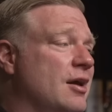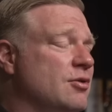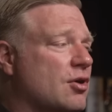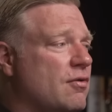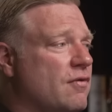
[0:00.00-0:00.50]
i
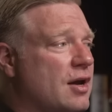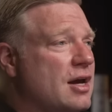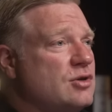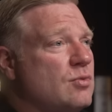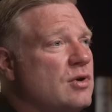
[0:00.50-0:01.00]
took over a
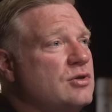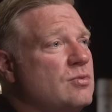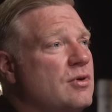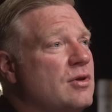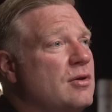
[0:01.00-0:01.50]
case once
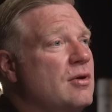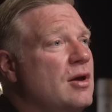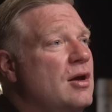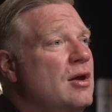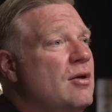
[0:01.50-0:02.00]
where the
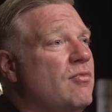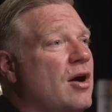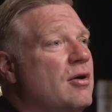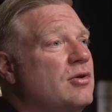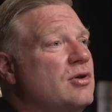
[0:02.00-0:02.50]

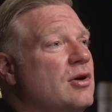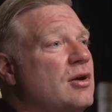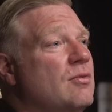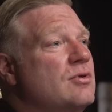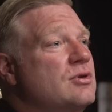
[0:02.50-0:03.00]
prior
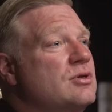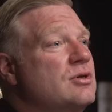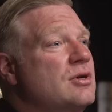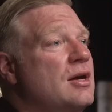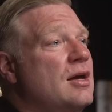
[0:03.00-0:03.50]
attorney
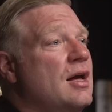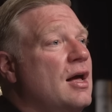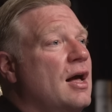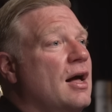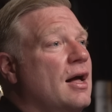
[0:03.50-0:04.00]
was
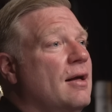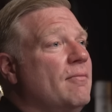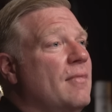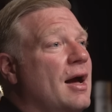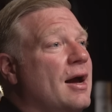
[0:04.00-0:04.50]

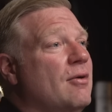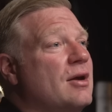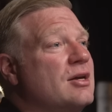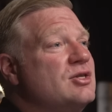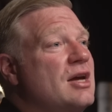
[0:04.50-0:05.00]
um,
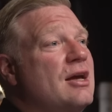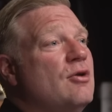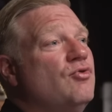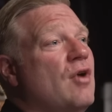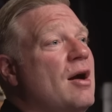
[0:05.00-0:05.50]
hiring
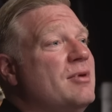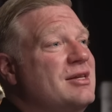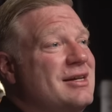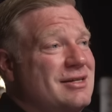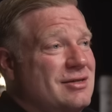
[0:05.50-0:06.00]

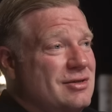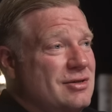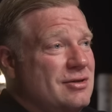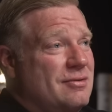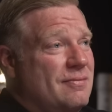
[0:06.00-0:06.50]

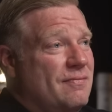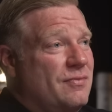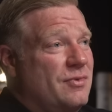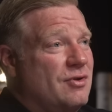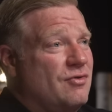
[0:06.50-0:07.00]
psychodramatists
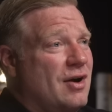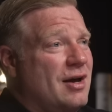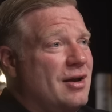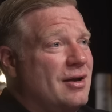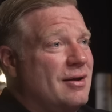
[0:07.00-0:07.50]
to
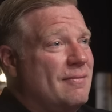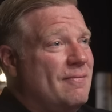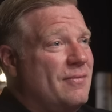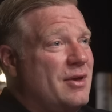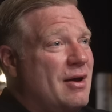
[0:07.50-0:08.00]
try to
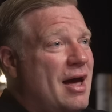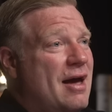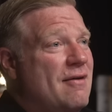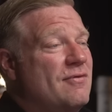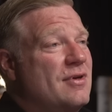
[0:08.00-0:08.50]
you know,
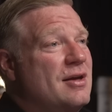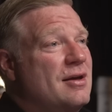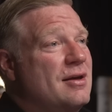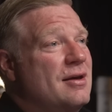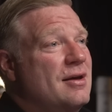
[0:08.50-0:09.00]
have
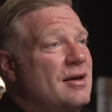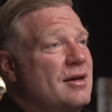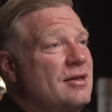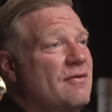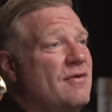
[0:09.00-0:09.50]
the
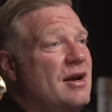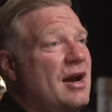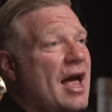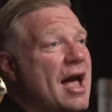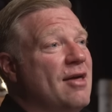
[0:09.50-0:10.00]

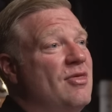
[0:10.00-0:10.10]
defendant act